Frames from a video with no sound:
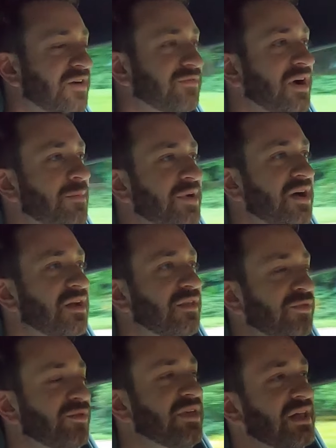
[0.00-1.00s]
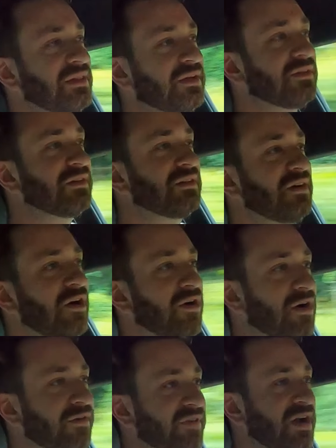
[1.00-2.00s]
of romping on it through that little
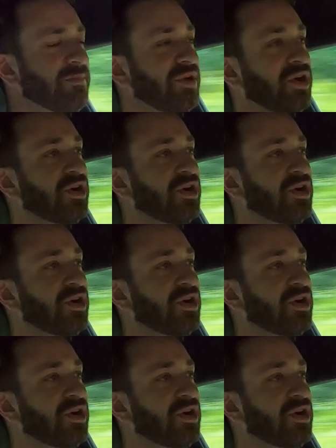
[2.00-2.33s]
on-ramp